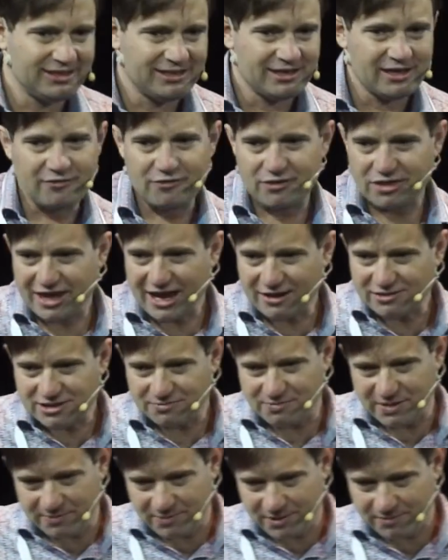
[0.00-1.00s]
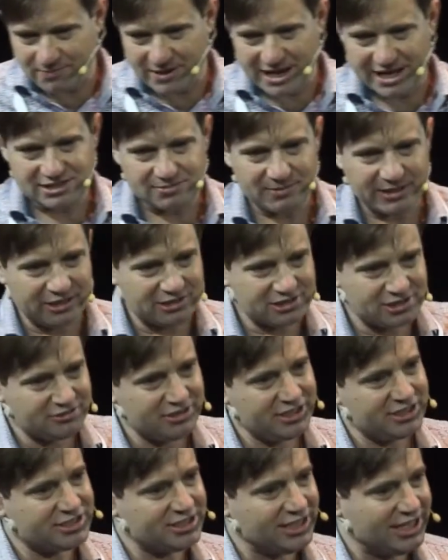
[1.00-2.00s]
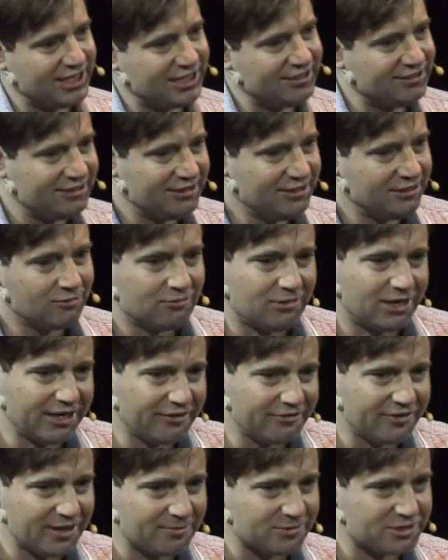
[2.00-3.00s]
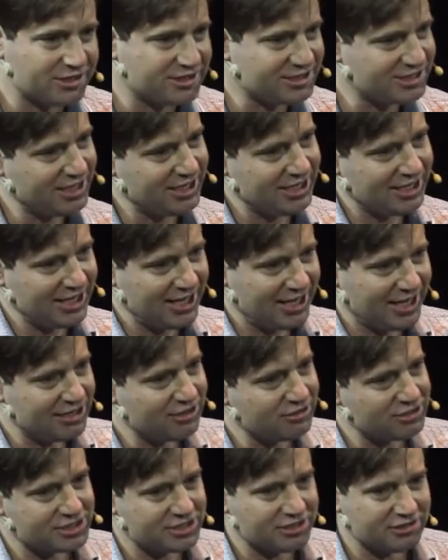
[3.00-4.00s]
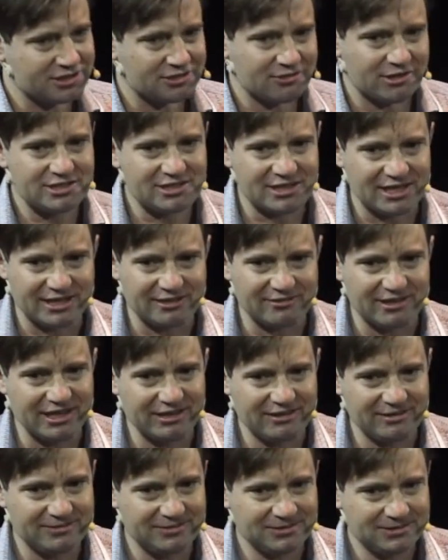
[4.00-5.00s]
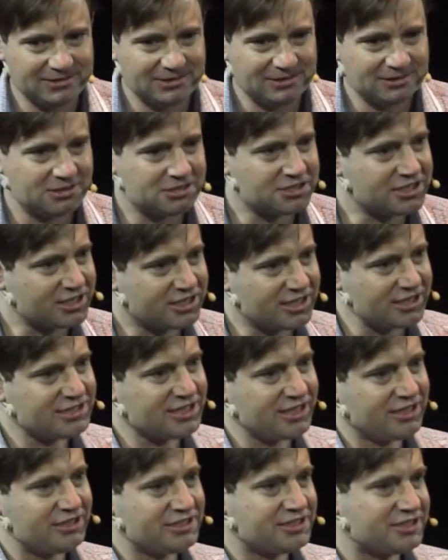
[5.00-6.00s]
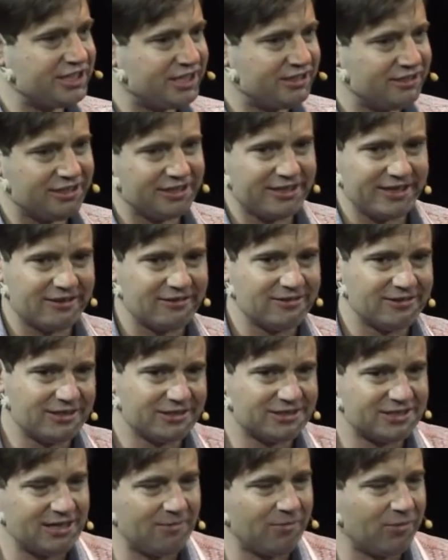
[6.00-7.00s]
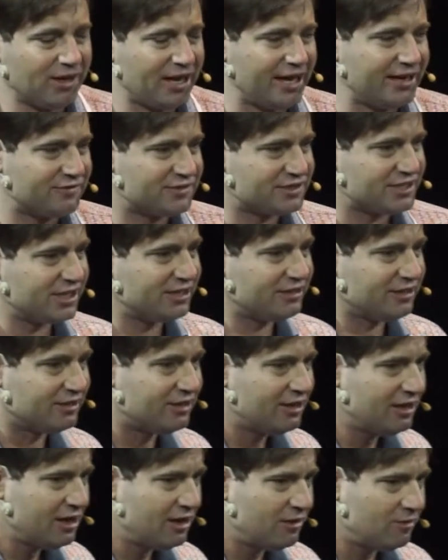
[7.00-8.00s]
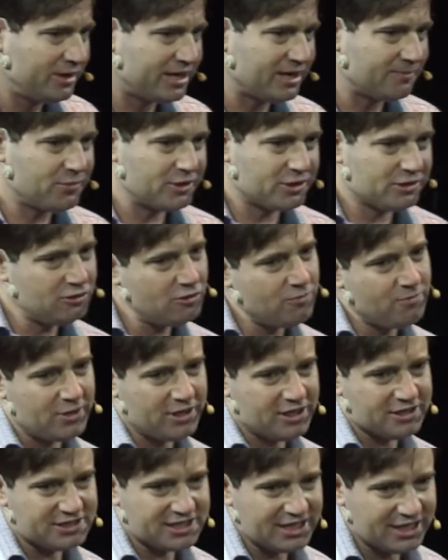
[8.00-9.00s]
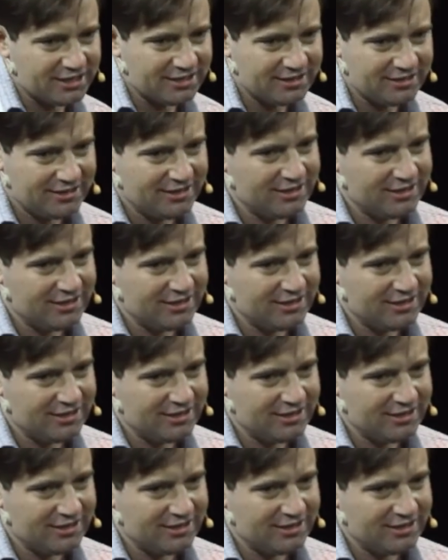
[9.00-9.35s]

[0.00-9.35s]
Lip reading: If 1,000 people pass by your street sign, one of them should say, hey, I noticed your street sign, right? There's a statistical signal there. There's some kind of signal. We can put coupons in.